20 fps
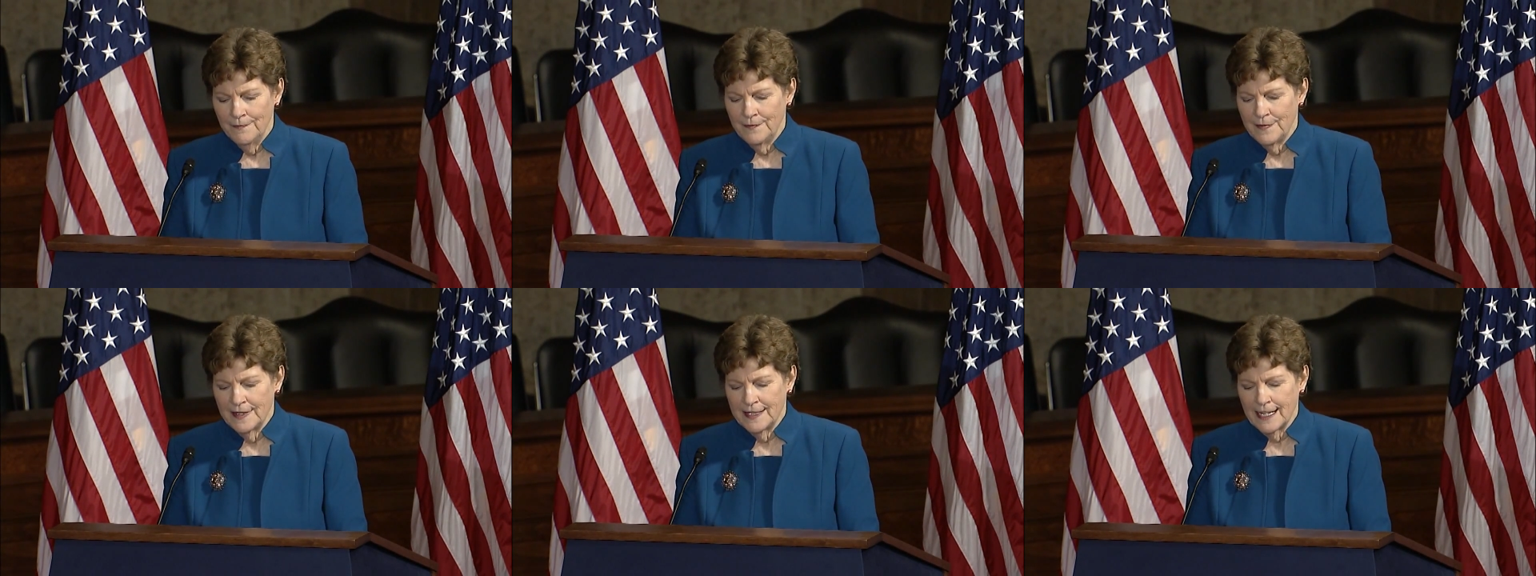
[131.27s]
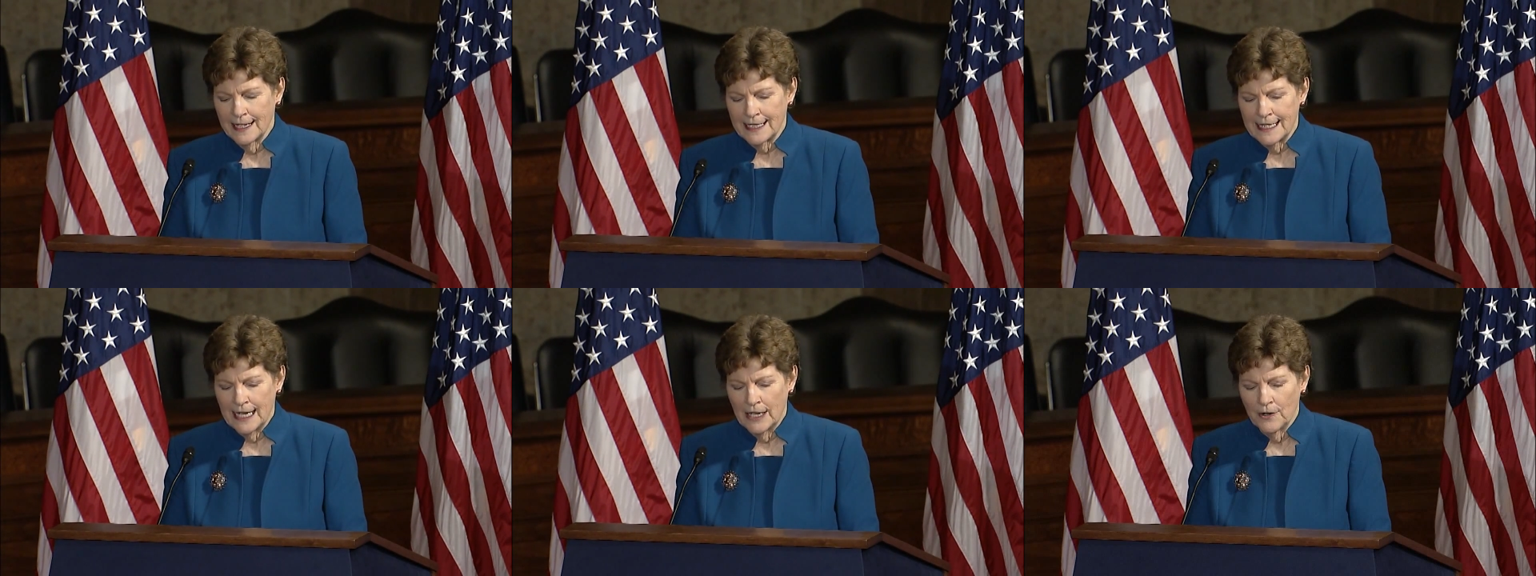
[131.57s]

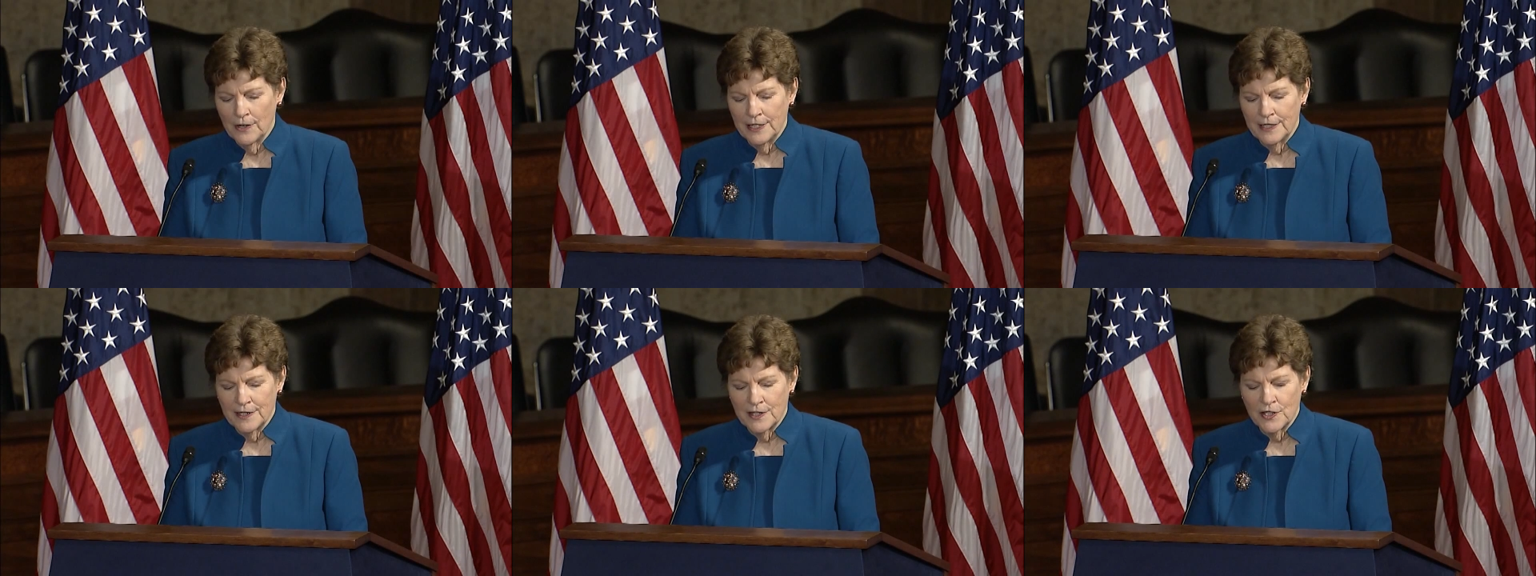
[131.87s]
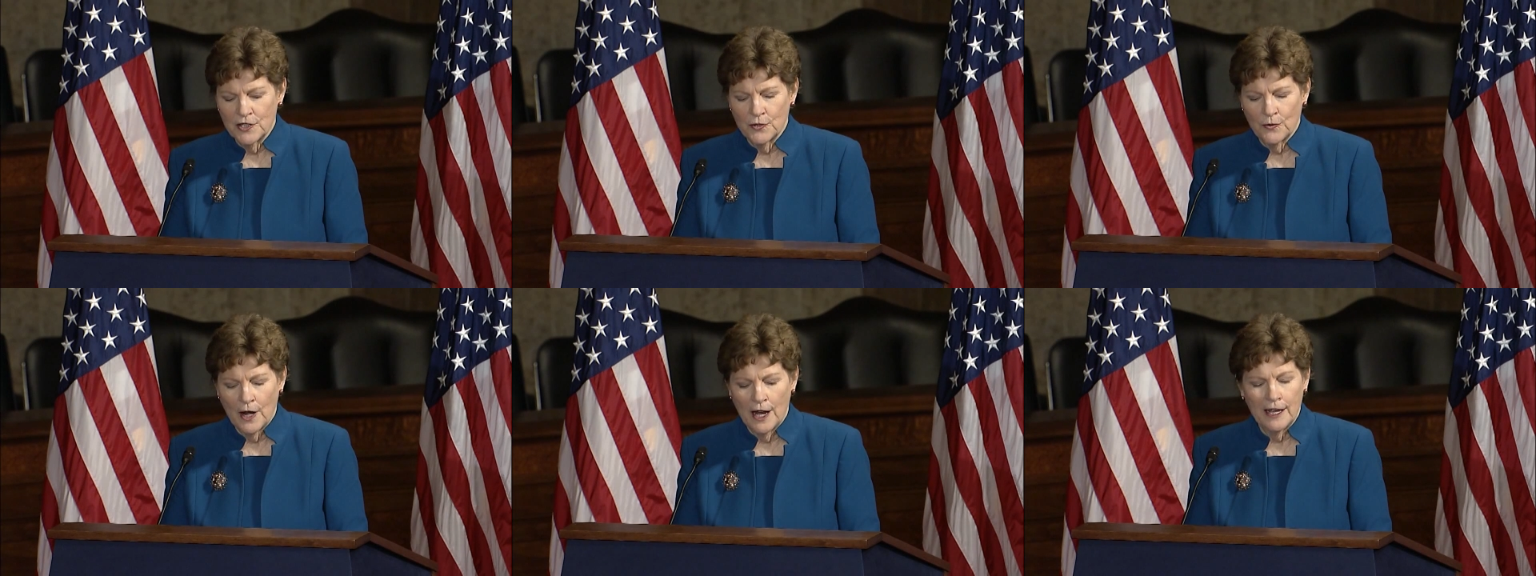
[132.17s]
sectarian
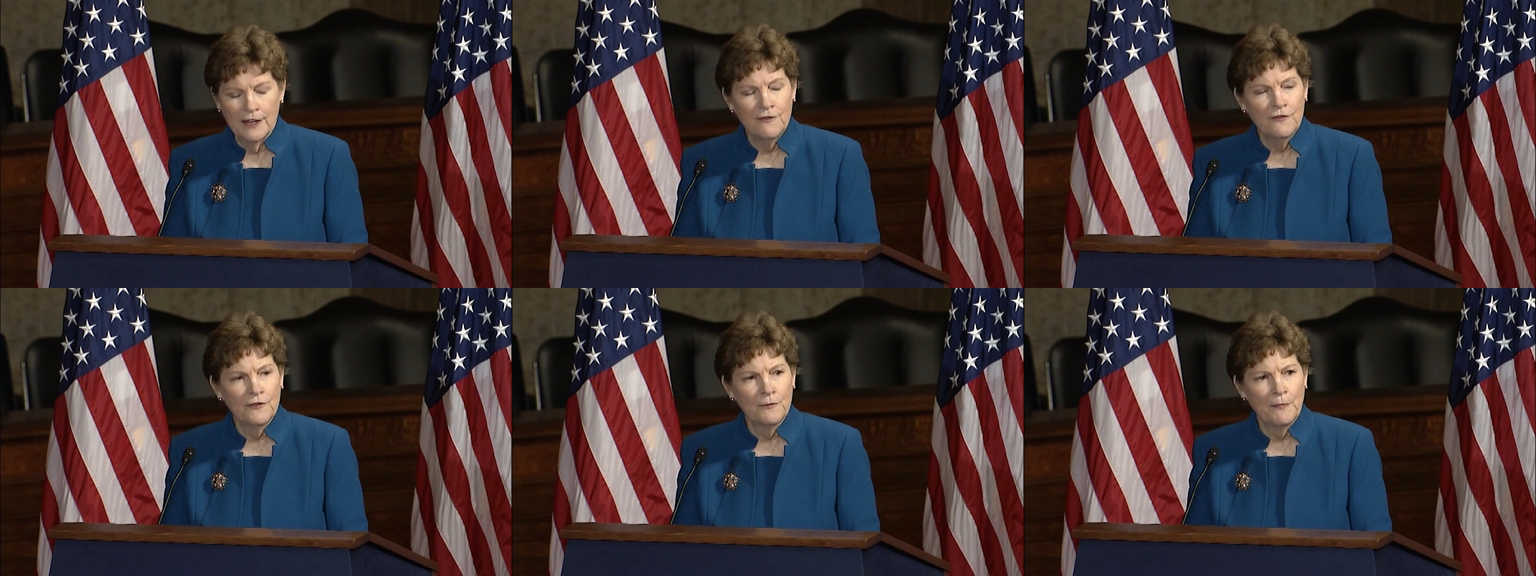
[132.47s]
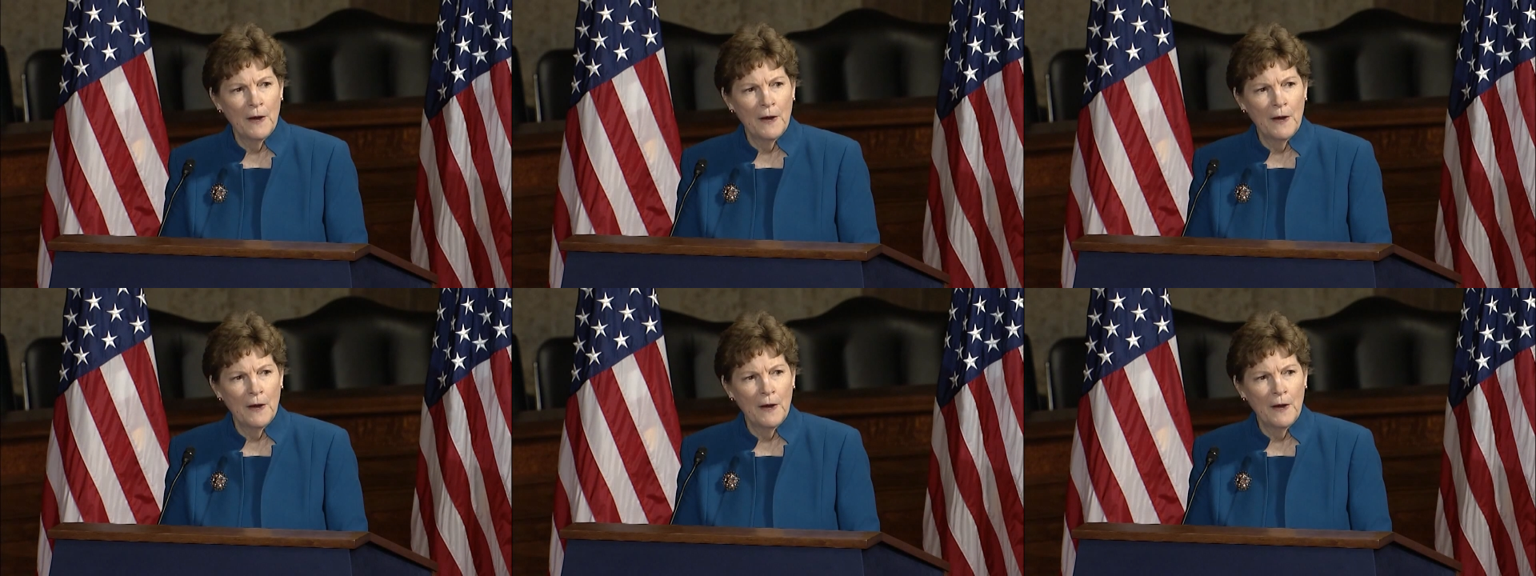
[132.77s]
strife,